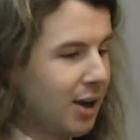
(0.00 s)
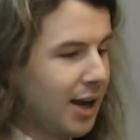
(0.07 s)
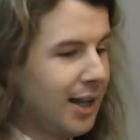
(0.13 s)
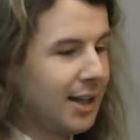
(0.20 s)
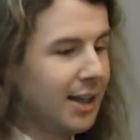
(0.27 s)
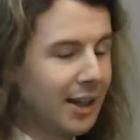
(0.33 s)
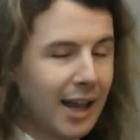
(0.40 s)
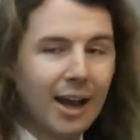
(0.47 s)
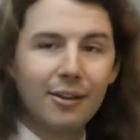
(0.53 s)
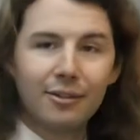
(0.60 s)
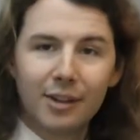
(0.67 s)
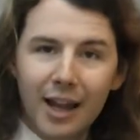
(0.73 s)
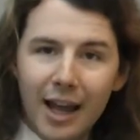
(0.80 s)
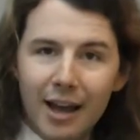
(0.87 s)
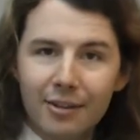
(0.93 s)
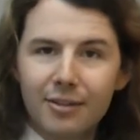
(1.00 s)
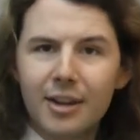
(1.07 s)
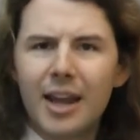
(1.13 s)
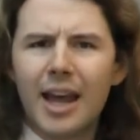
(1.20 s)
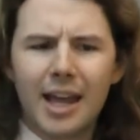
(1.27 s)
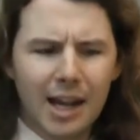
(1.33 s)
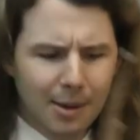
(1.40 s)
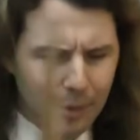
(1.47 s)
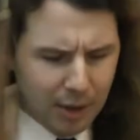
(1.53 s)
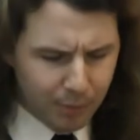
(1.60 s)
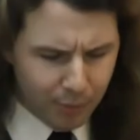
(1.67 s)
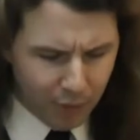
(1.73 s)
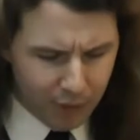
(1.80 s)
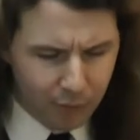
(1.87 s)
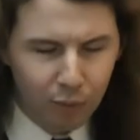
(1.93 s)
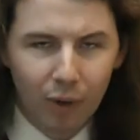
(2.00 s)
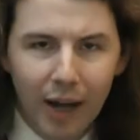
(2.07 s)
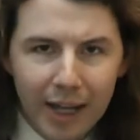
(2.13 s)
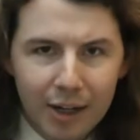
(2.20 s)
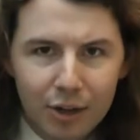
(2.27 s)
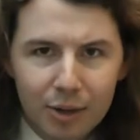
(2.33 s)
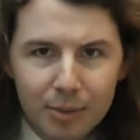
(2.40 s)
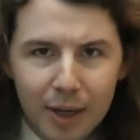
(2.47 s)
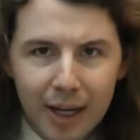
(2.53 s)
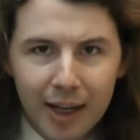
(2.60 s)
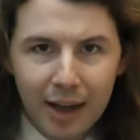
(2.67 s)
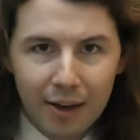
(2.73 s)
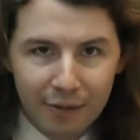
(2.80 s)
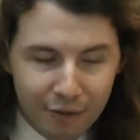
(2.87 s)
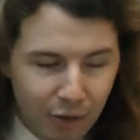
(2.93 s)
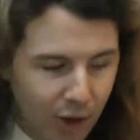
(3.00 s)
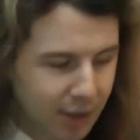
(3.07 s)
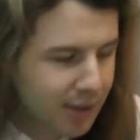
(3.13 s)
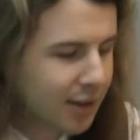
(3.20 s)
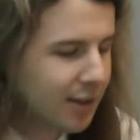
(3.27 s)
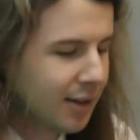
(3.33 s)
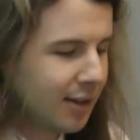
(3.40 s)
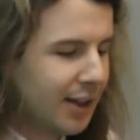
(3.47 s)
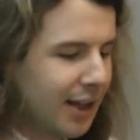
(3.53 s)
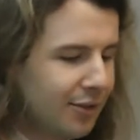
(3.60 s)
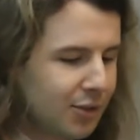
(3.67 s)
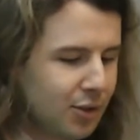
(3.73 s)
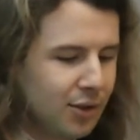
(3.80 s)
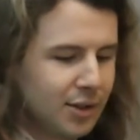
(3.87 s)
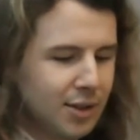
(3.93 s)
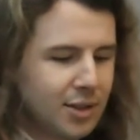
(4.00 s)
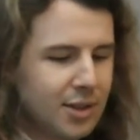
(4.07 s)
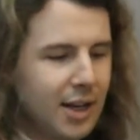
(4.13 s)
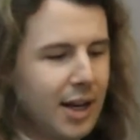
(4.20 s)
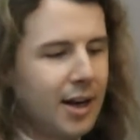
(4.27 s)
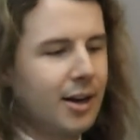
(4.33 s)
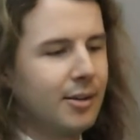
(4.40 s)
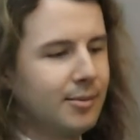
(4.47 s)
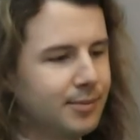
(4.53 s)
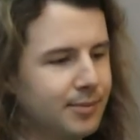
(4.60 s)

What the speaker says: right, left, left, and I'm going to put right on my foot, left on the snare.